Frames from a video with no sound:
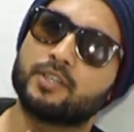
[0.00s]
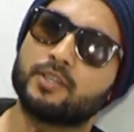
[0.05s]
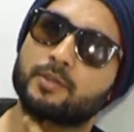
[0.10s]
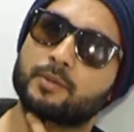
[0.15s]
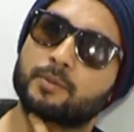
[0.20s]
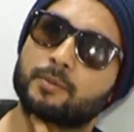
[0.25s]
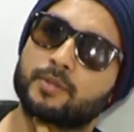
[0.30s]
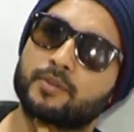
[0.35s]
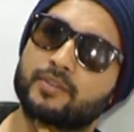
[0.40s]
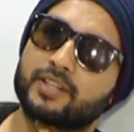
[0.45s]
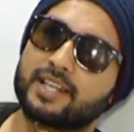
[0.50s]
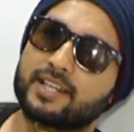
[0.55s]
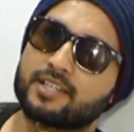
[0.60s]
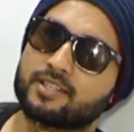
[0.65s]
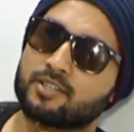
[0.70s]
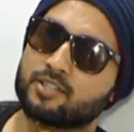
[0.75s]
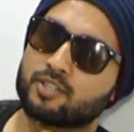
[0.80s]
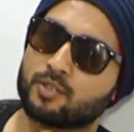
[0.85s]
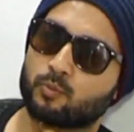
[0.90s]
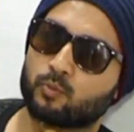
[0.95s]

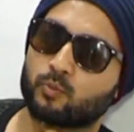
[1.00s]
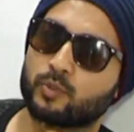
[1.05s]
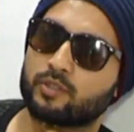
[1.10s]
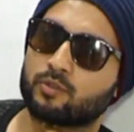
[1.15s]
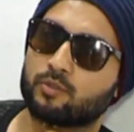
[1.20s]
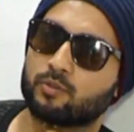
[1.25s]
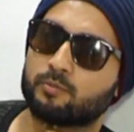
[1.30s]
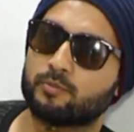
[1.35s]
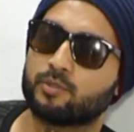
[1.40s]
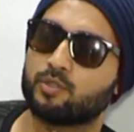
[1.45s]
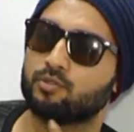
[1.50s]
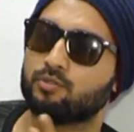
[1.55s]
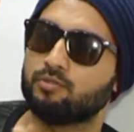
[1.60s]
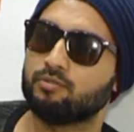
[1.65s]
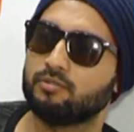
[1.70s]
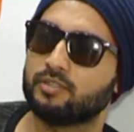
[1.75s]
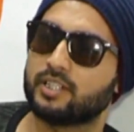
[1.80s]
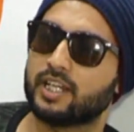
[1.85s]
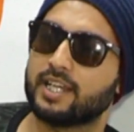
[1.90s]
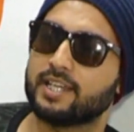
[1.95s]
Relationship with whom?
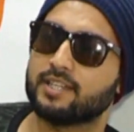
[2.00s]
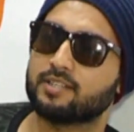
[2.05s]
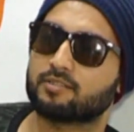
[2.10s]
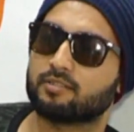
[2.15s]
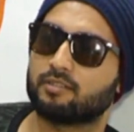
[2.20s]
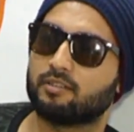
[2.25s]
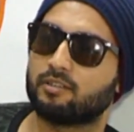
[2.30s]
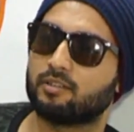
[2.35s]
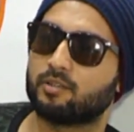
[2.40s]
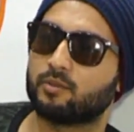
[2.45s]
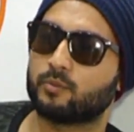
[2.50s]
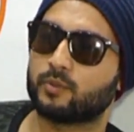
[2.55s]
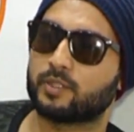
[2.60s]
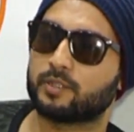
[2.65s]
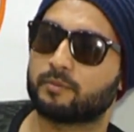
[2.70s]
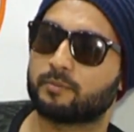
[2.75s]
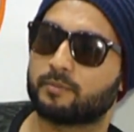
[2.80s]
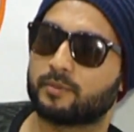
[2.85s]
You guys or with me?